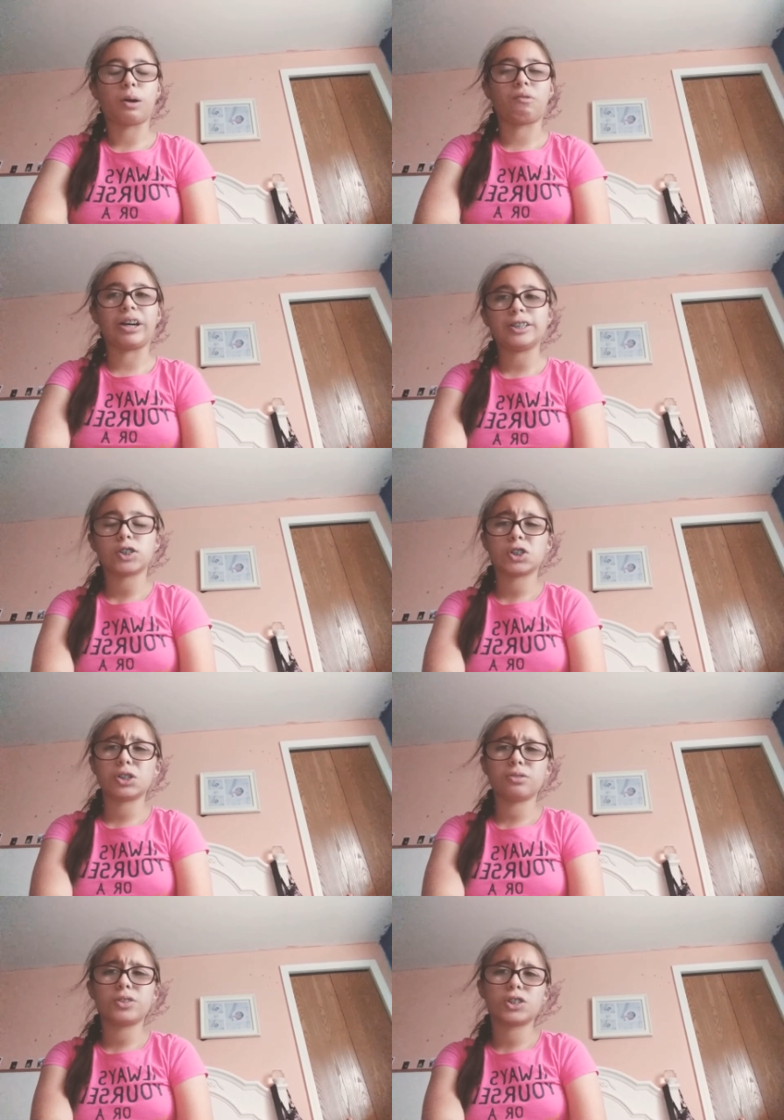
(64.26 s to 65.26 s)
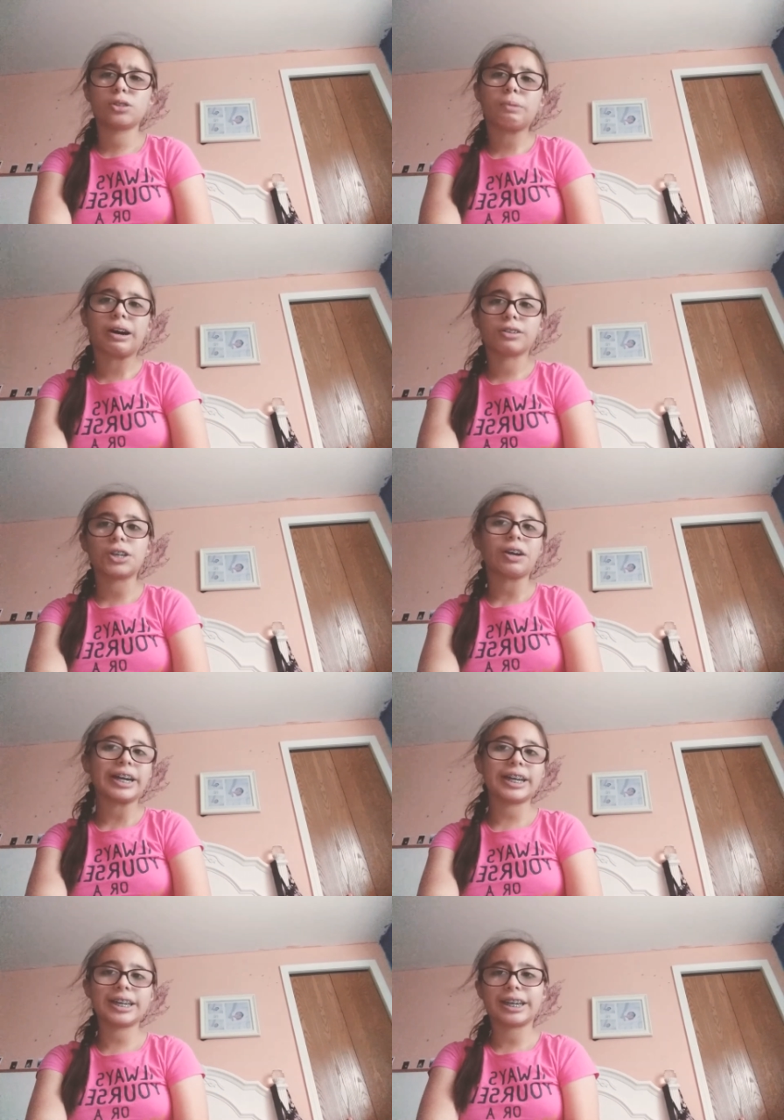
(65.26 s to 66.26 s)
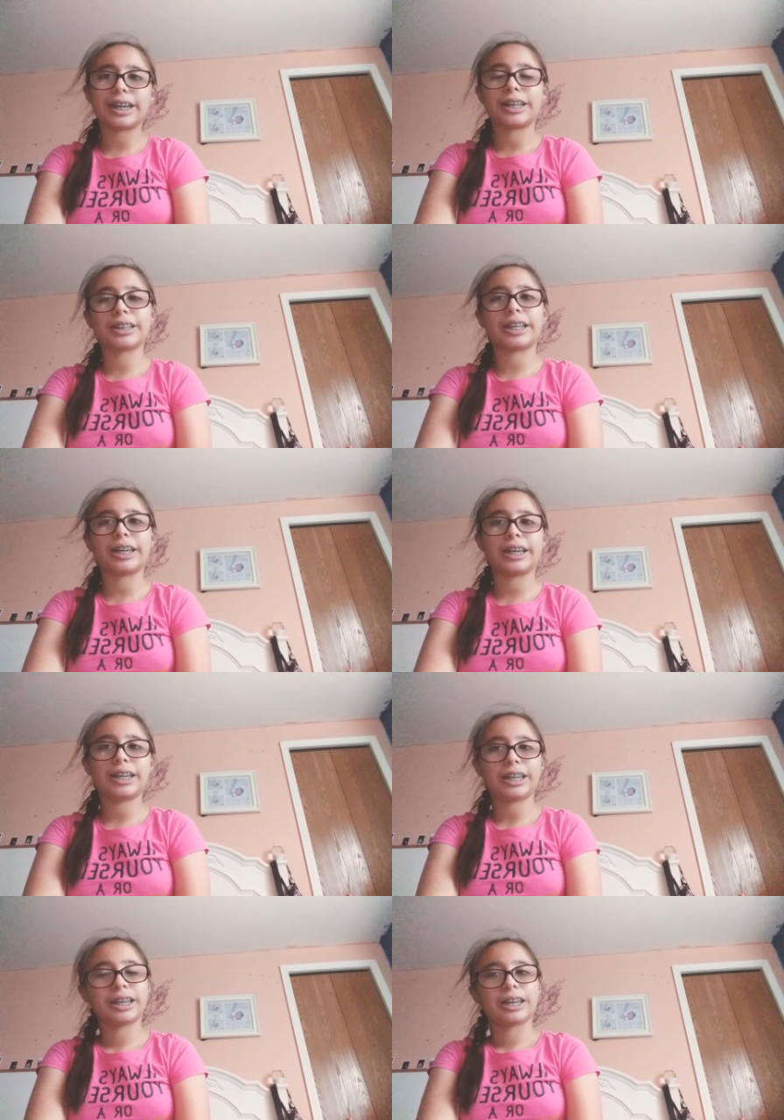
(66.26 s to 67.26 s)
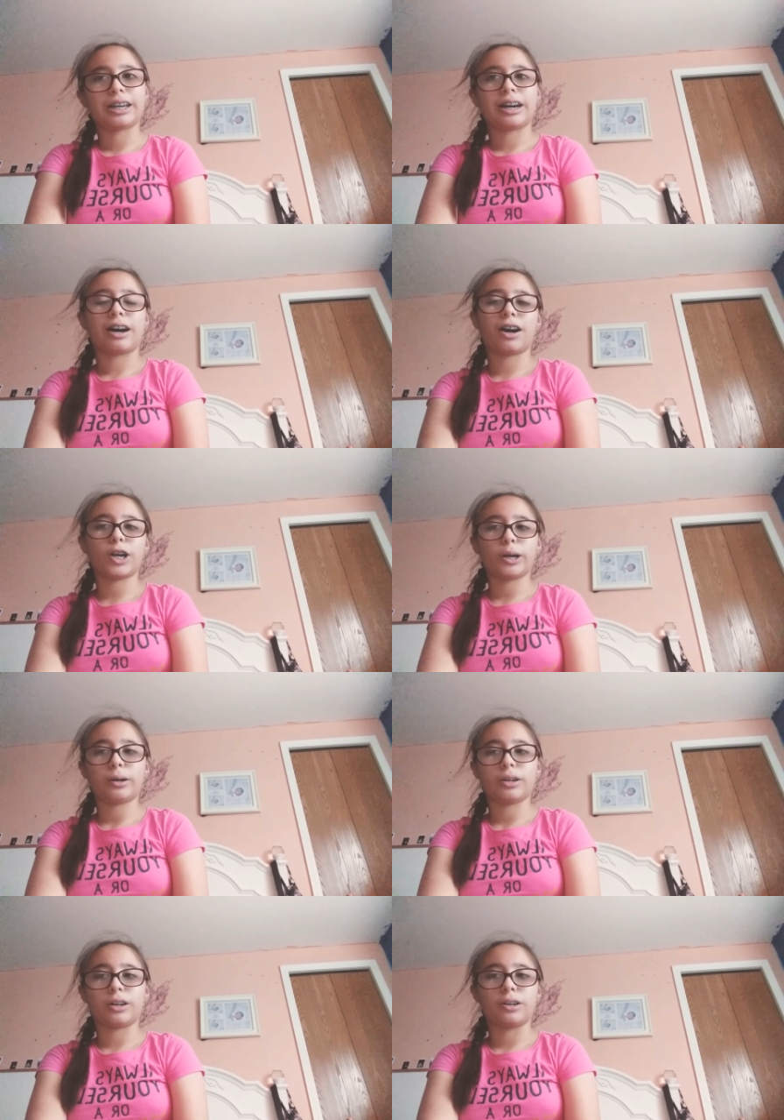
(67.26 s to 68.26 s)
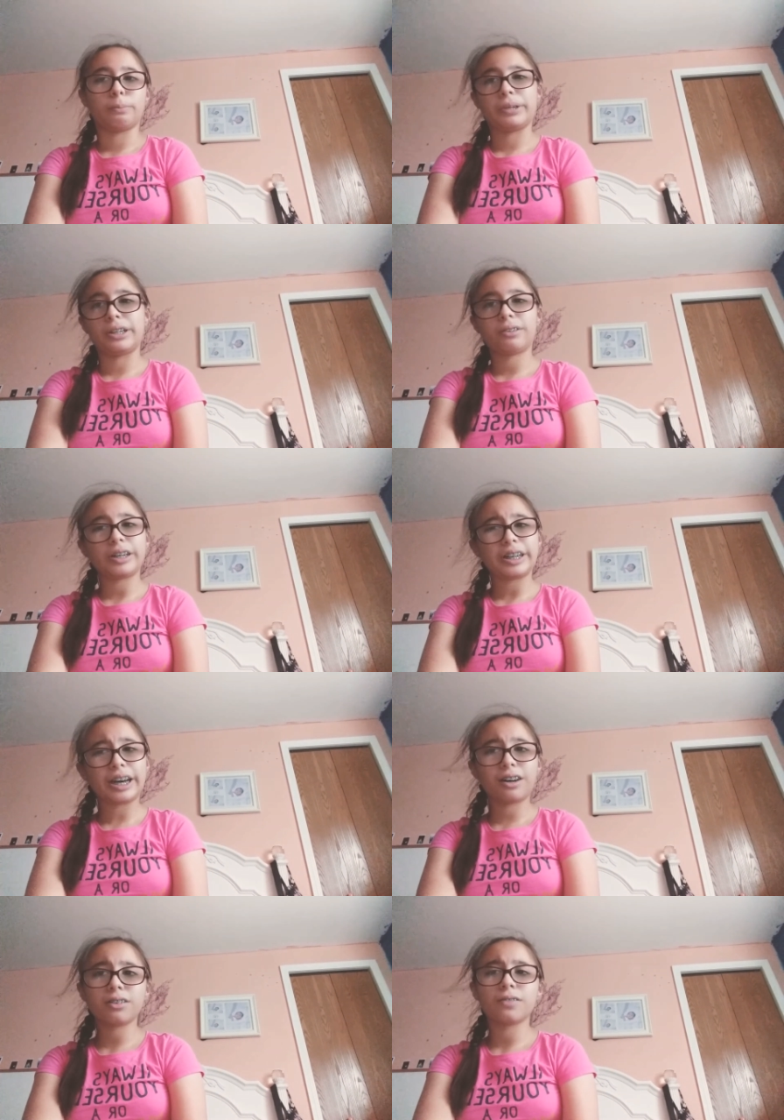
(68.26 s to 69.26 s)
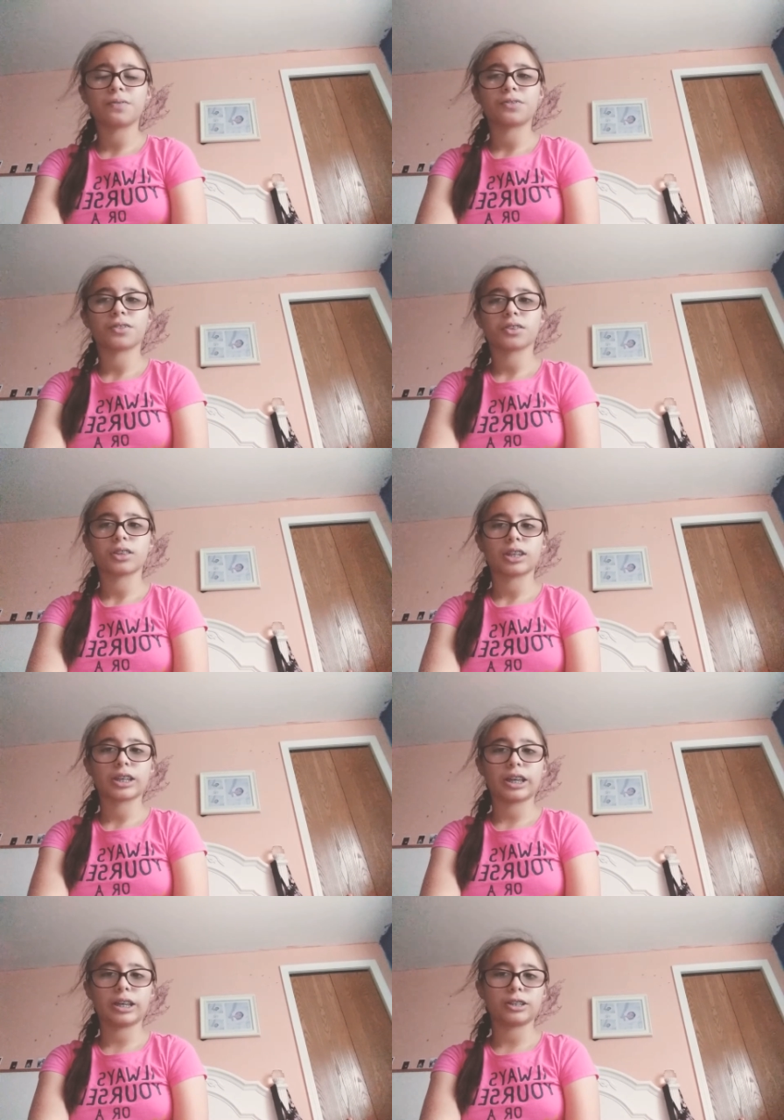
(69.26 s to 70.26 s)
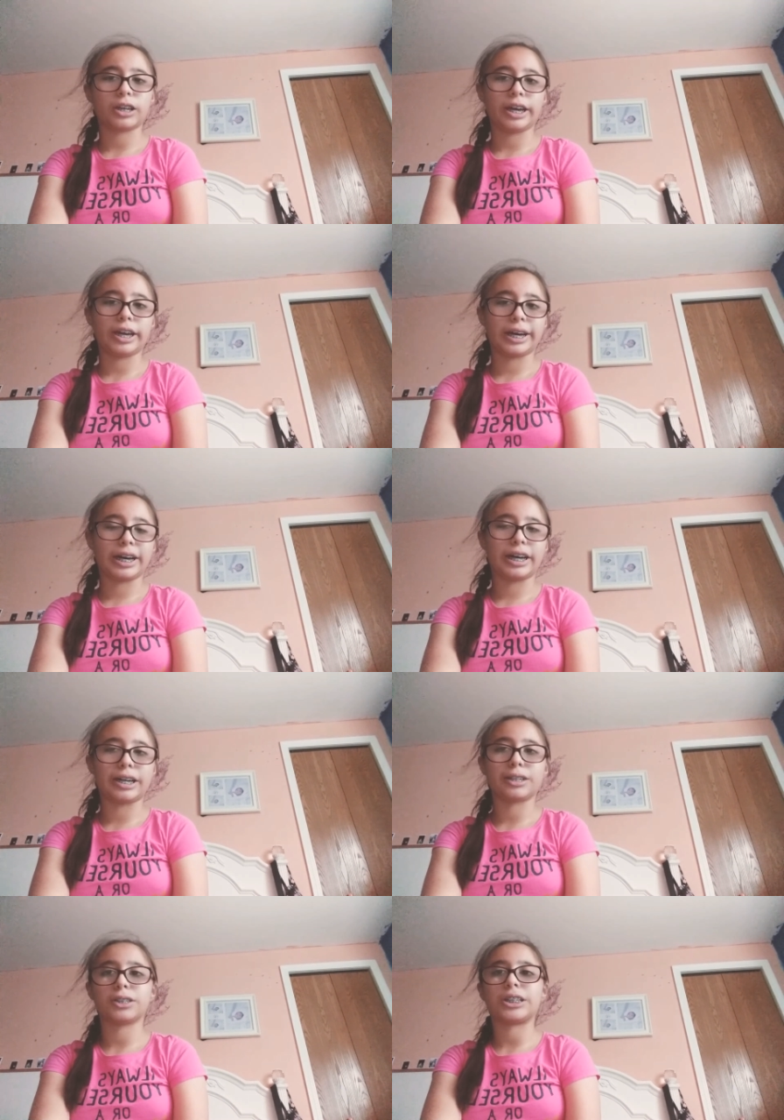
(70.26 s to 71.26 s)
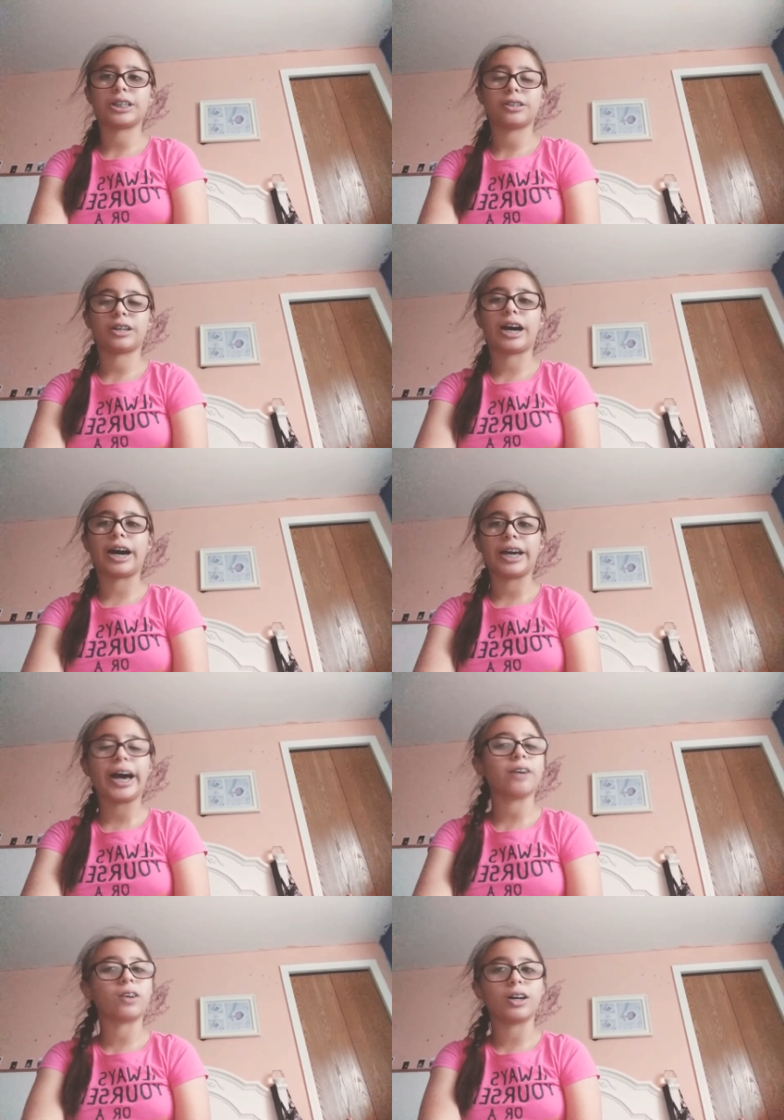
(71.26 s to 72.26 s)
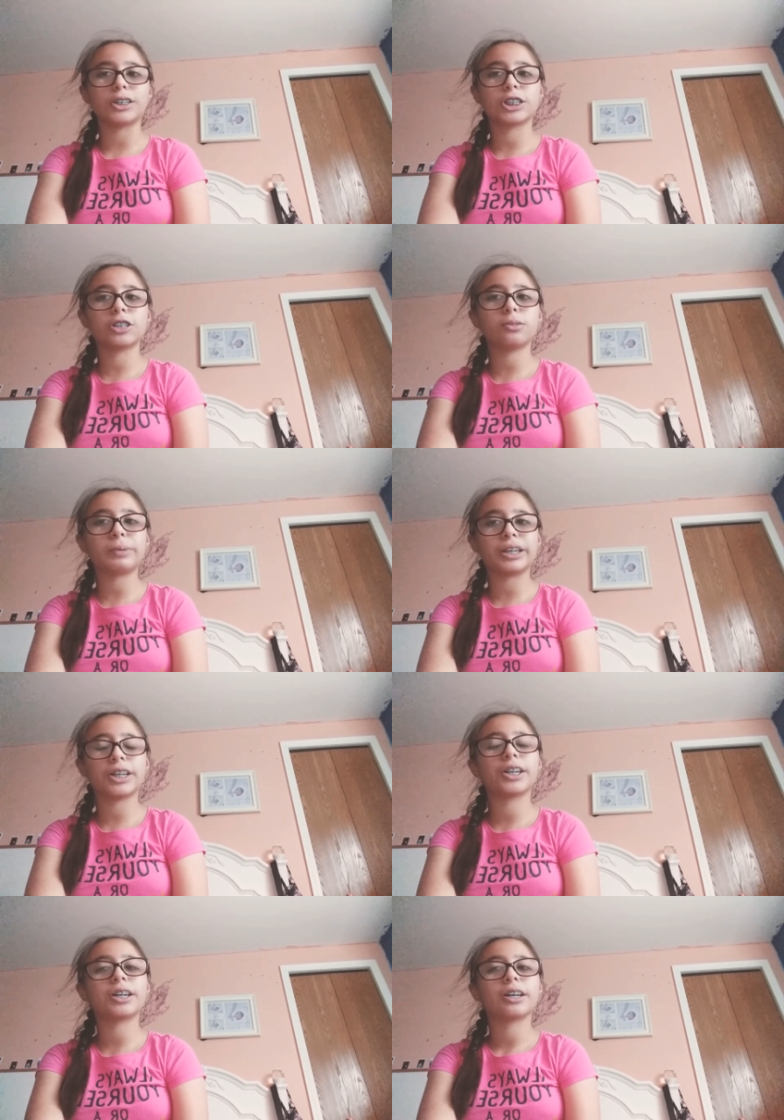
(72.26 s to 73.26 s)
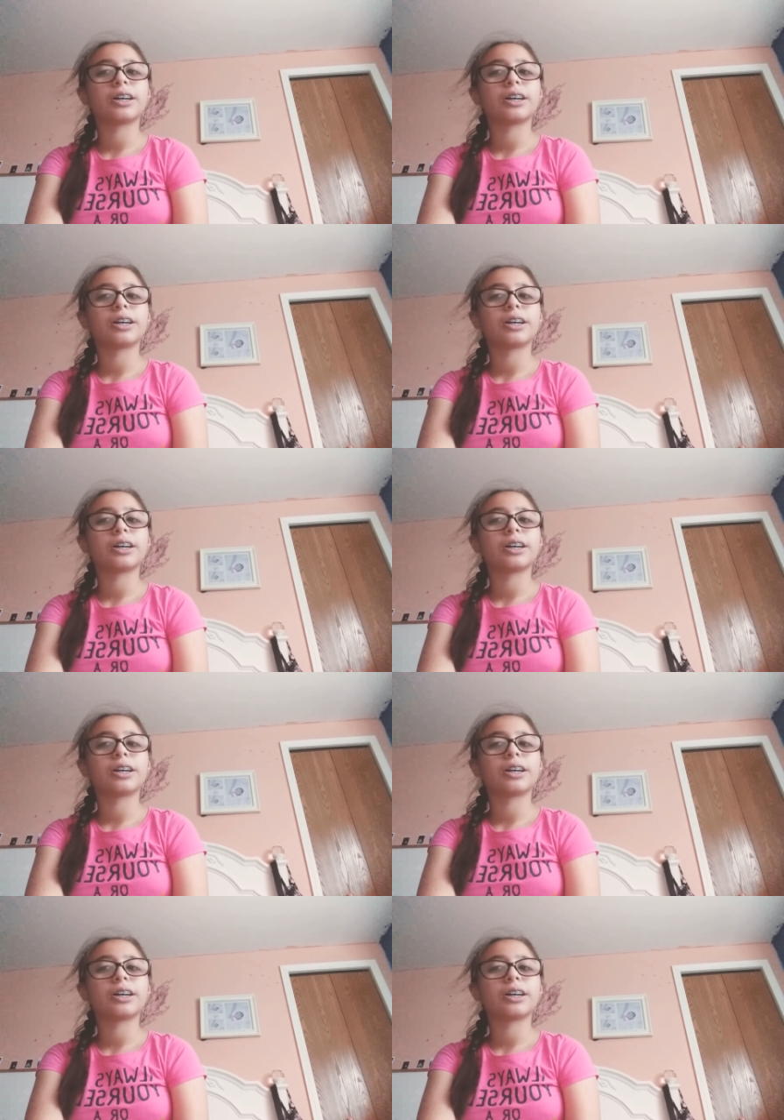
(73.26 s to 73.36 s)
went to two malls already and they are open right now and I have also been